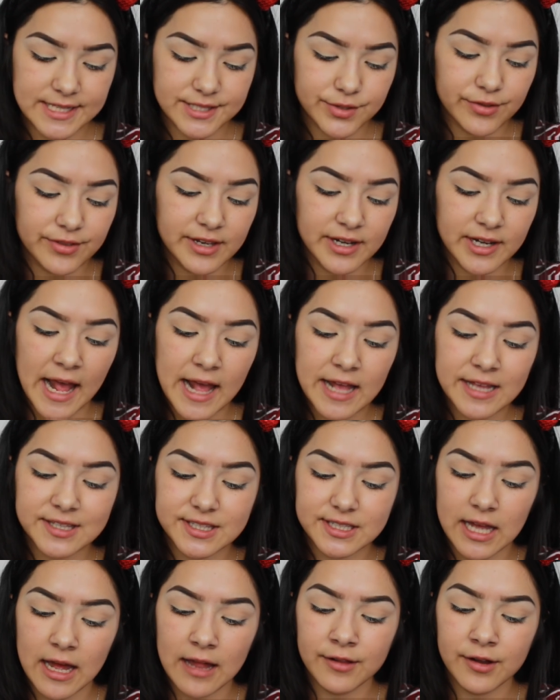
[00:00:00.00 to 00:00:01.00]
so the
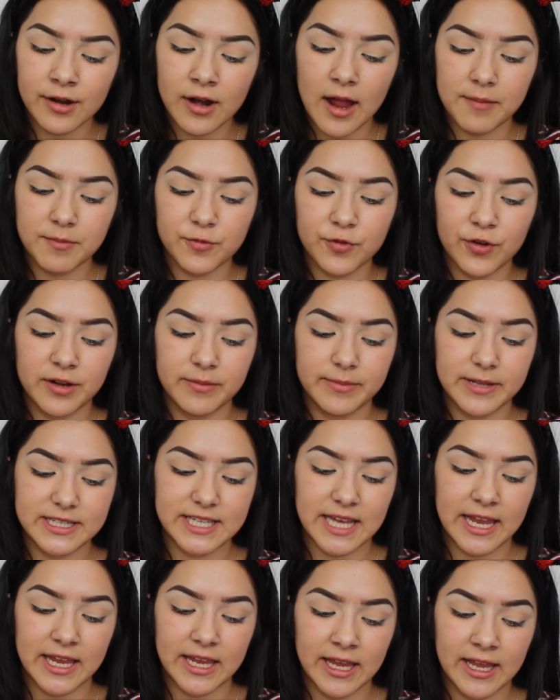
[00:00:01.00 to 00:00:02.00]
next color I'm going to be
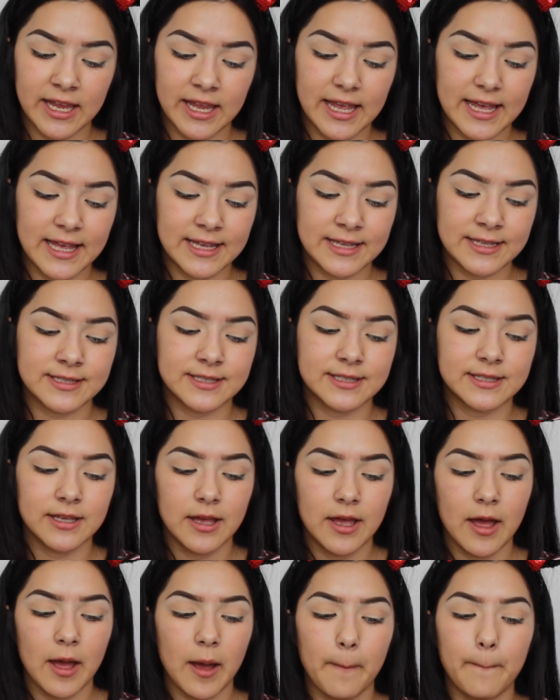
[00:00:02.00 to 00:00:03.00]
taking is
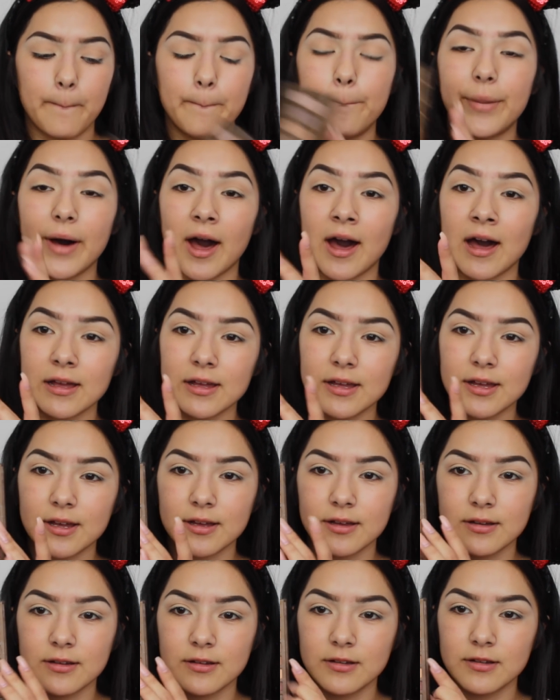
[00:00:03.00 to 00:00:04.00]
Buck.
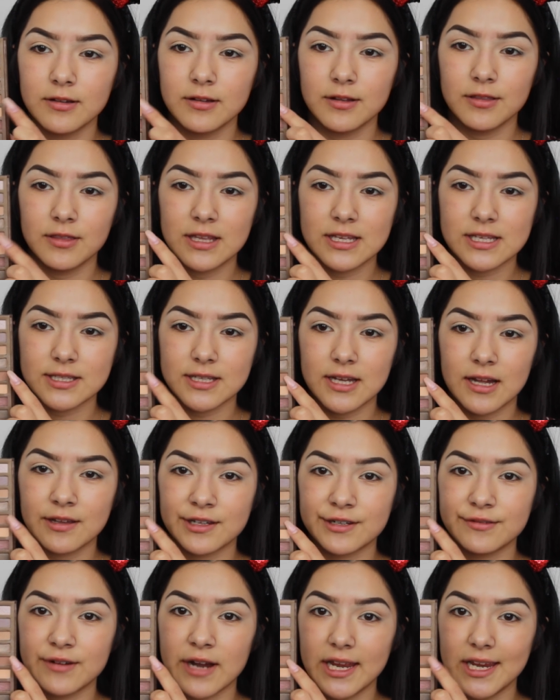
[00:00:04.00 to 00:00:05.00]
This
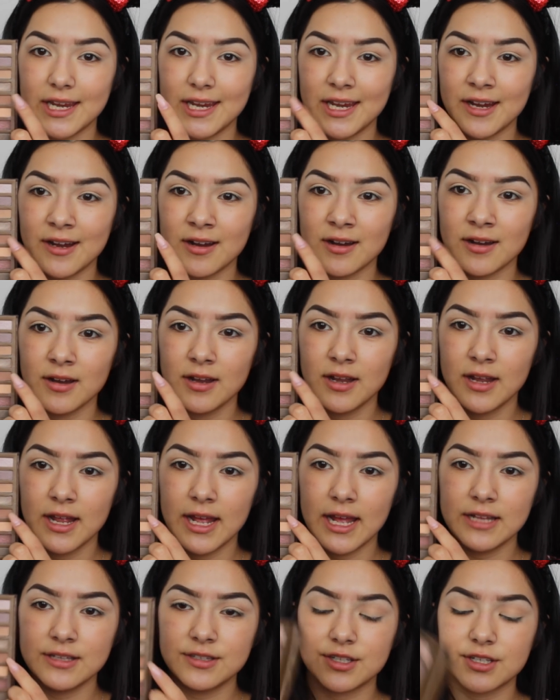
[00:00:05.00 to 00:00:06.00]
color right here.
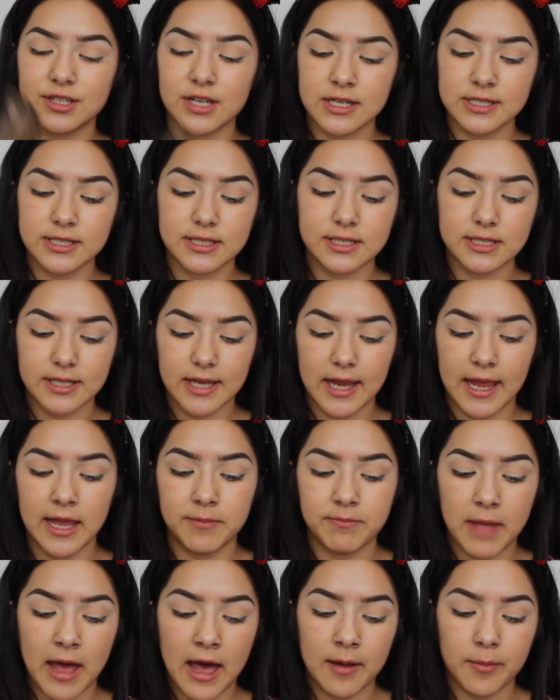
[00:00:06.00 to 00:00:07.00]
It's just a
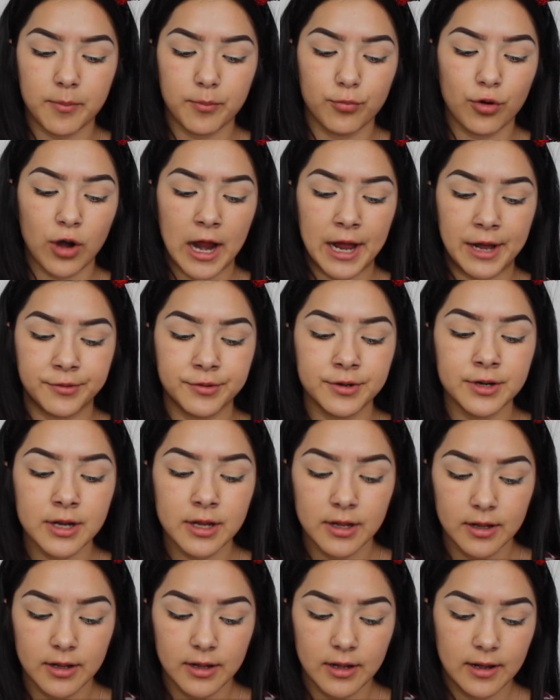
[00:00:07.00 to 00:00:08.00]
matte brown,
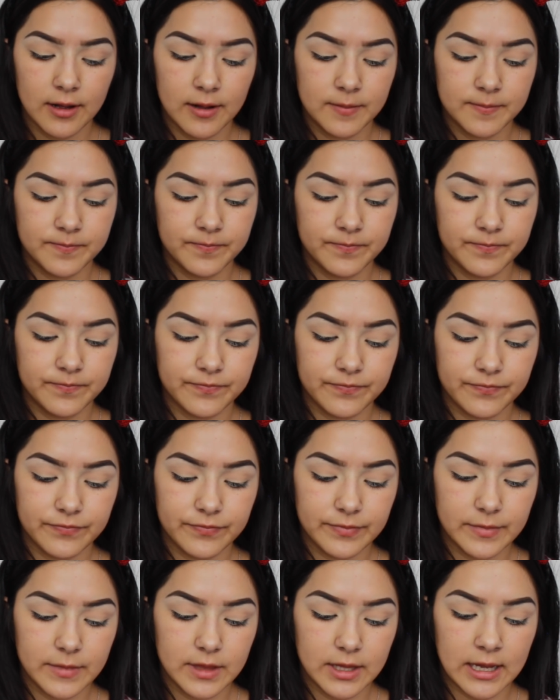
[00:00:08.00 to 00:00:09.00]

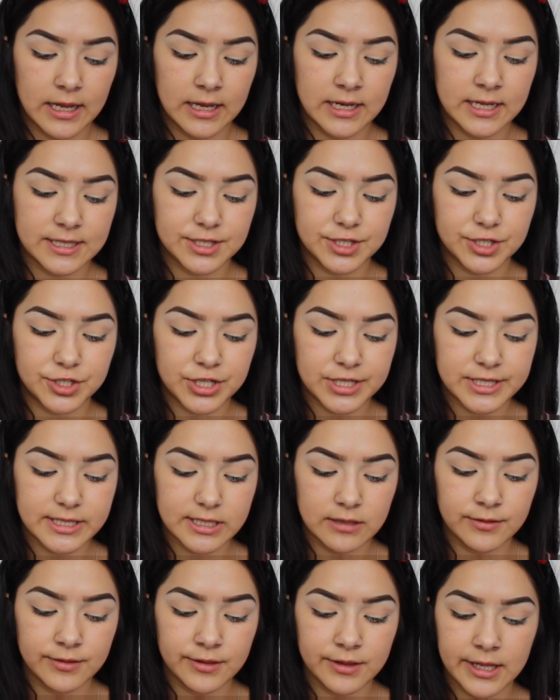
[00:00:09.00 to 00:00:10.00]
and it's just
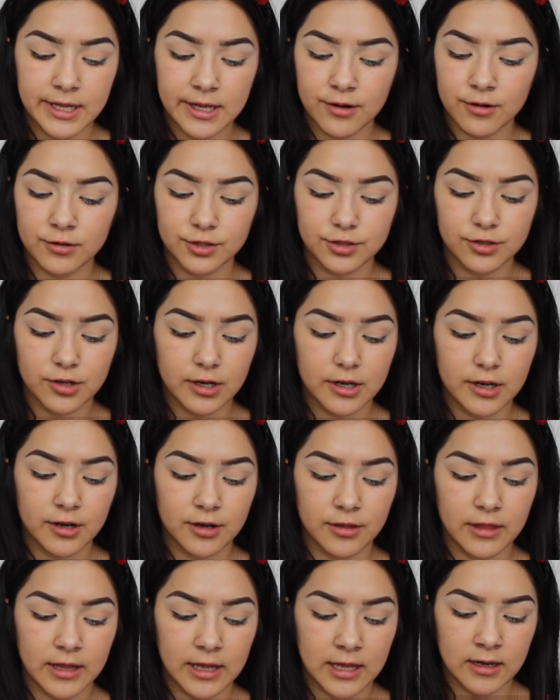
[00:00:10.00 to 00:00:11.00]
a little
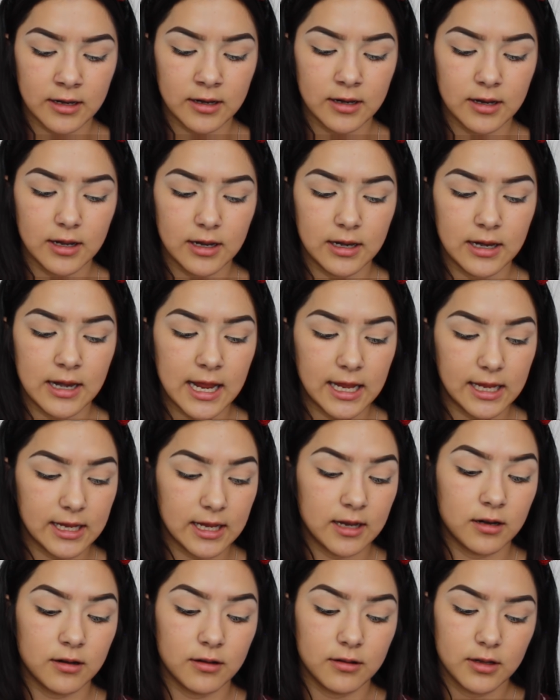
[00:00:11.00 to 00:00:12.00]
darker than
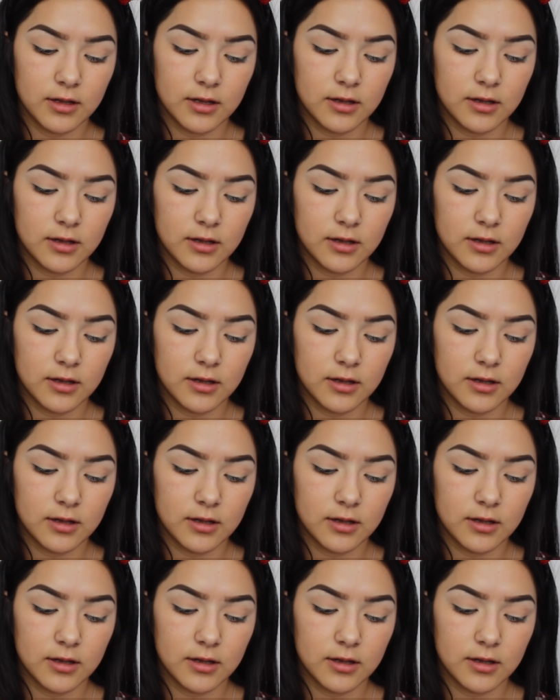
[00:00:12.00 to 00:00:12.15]
Naked,